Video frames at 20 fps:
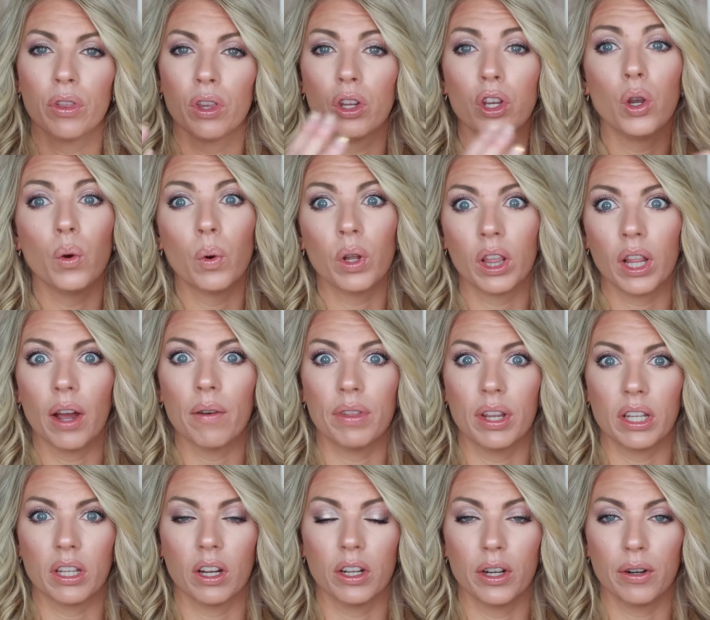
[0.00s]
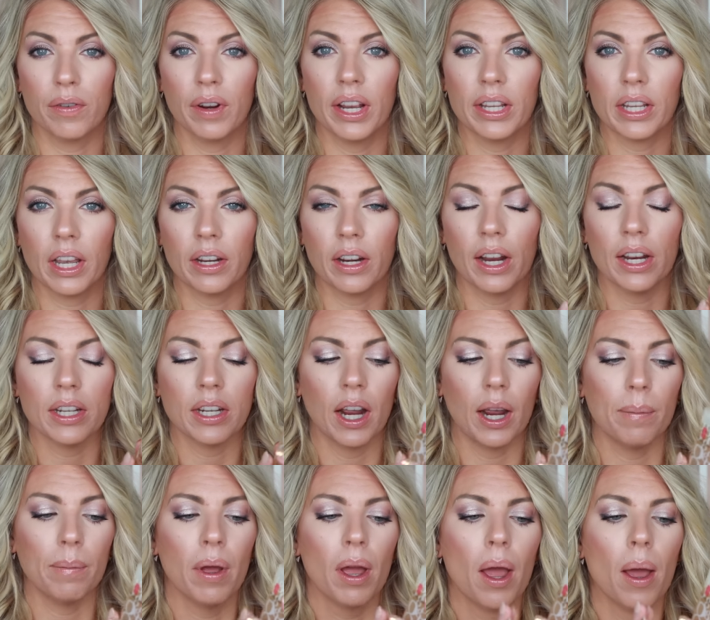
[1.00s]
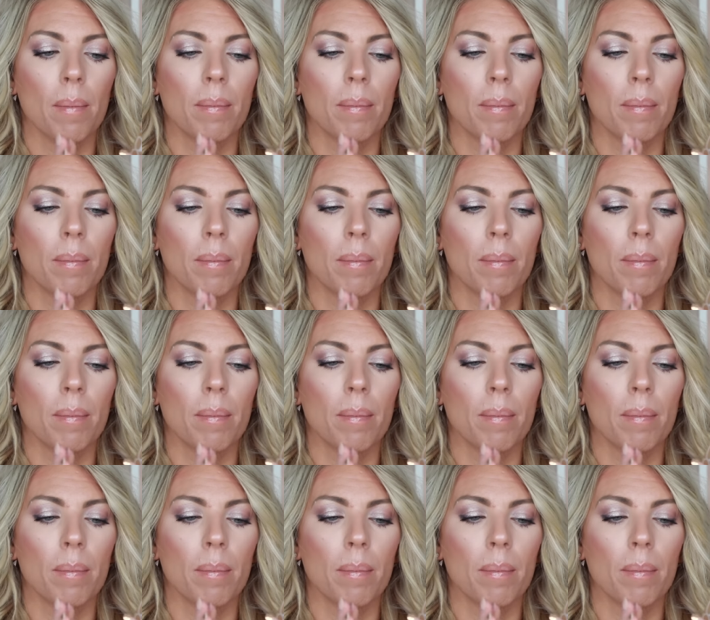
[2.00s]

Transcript: you would love this on your face at nighttime.